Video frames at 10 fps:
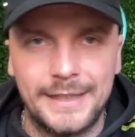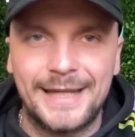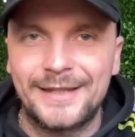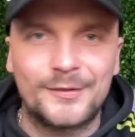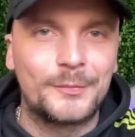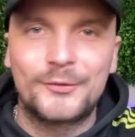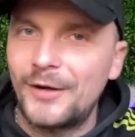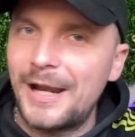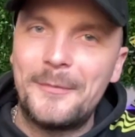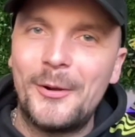
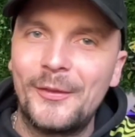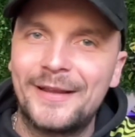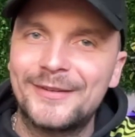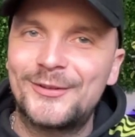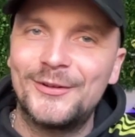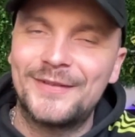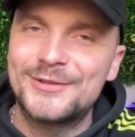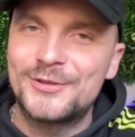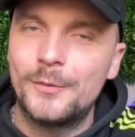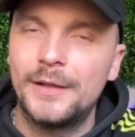subscribe, all that stuff,
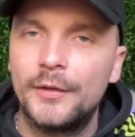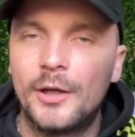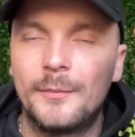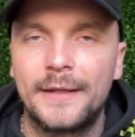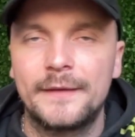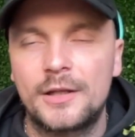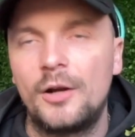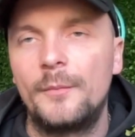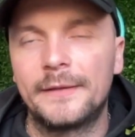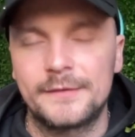as you well know. But in the
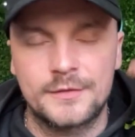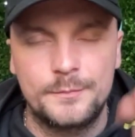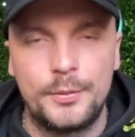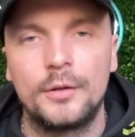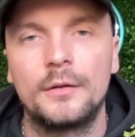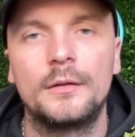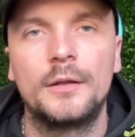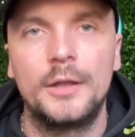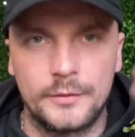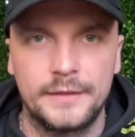comments, just put
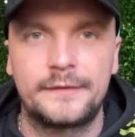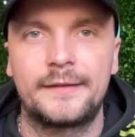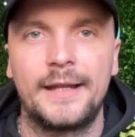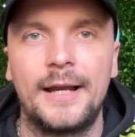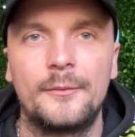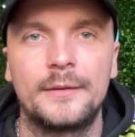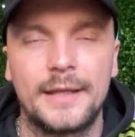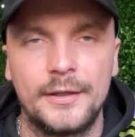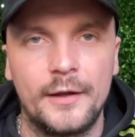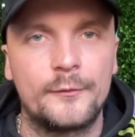who you'd start with.
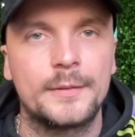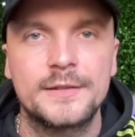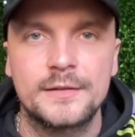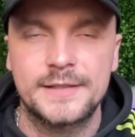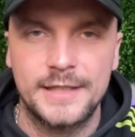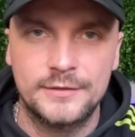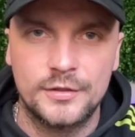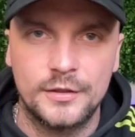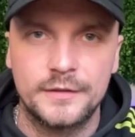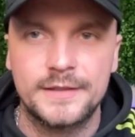I know everybody's going to say
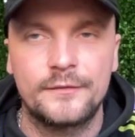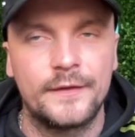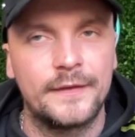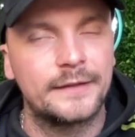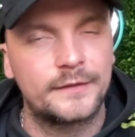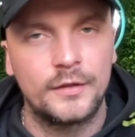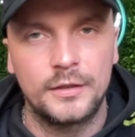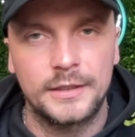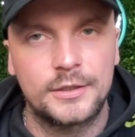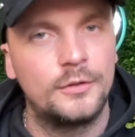Joseph, and that's
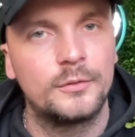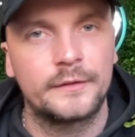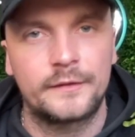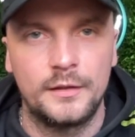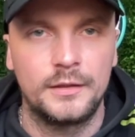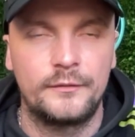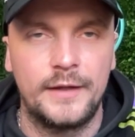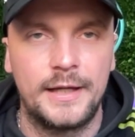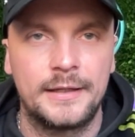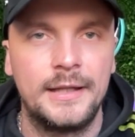totally cool. It's totally
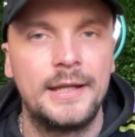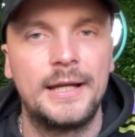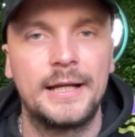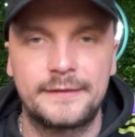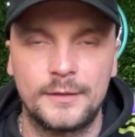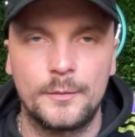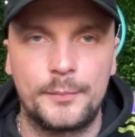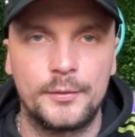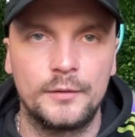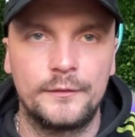fine. I'll stick with
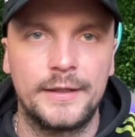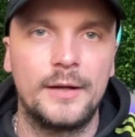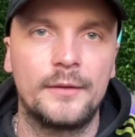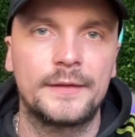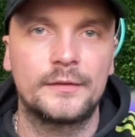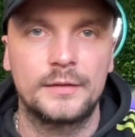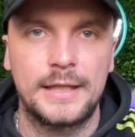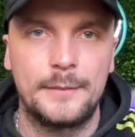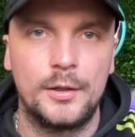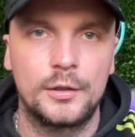Piroe for now. I think he's going to
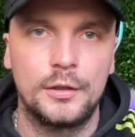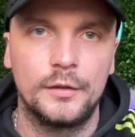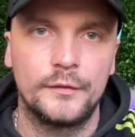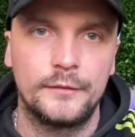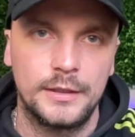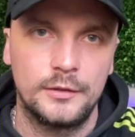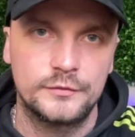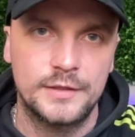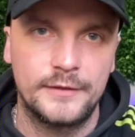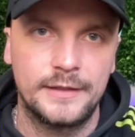get more goals over the
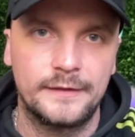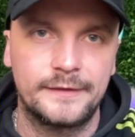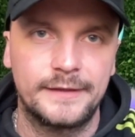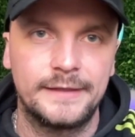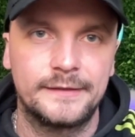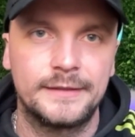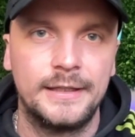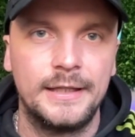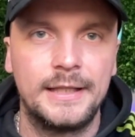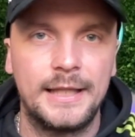longevity of the season.
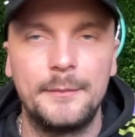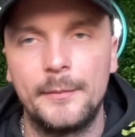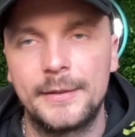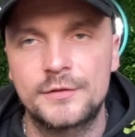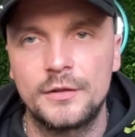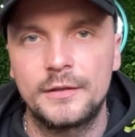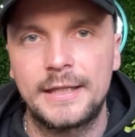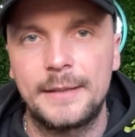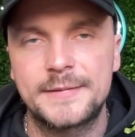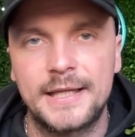Like my man Joe
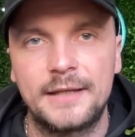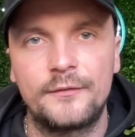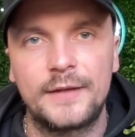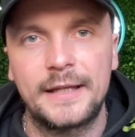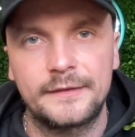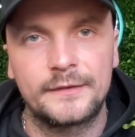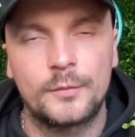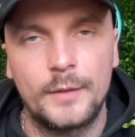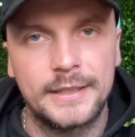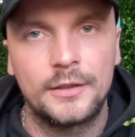Depp said, if he gets us
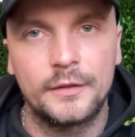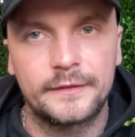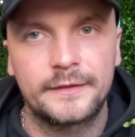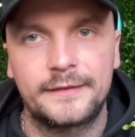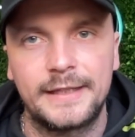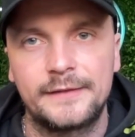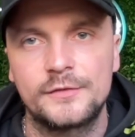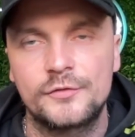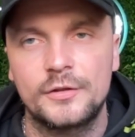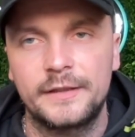20 goals this
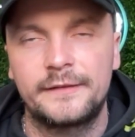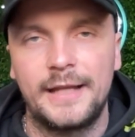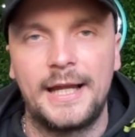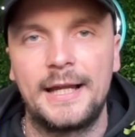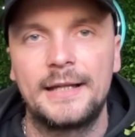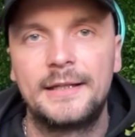season, should he start?